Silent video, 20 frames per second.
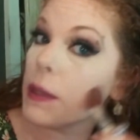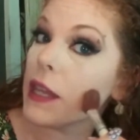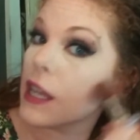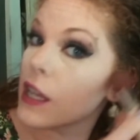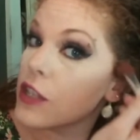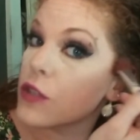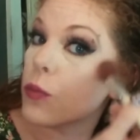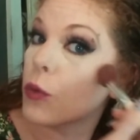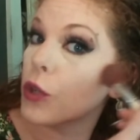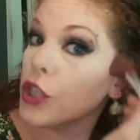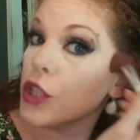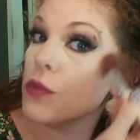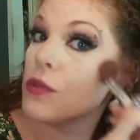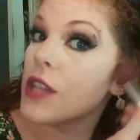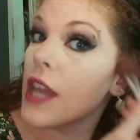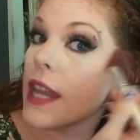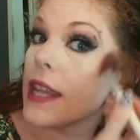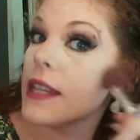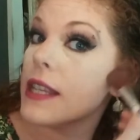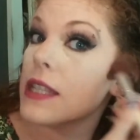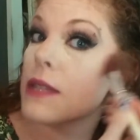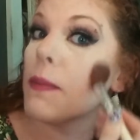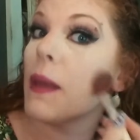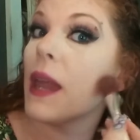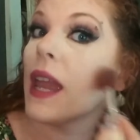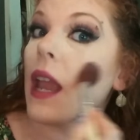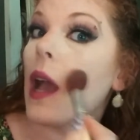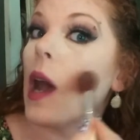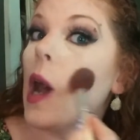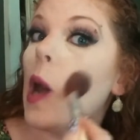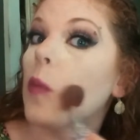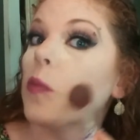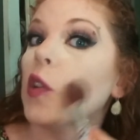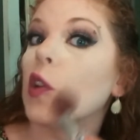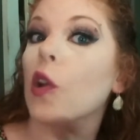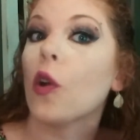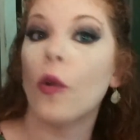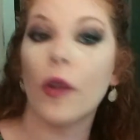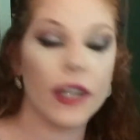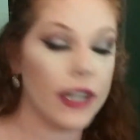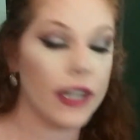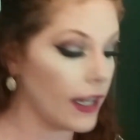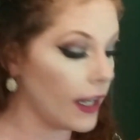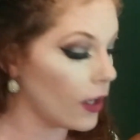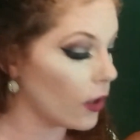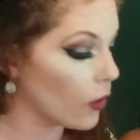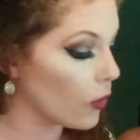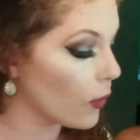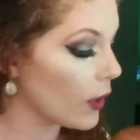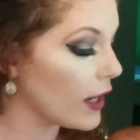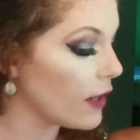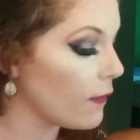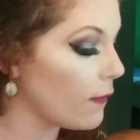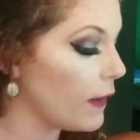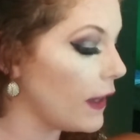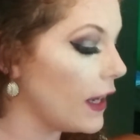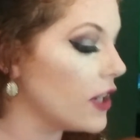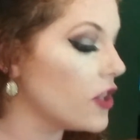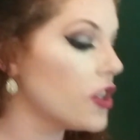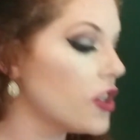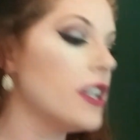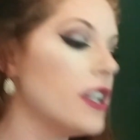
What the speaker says: because when you take this bake off, you're going to get a great finish.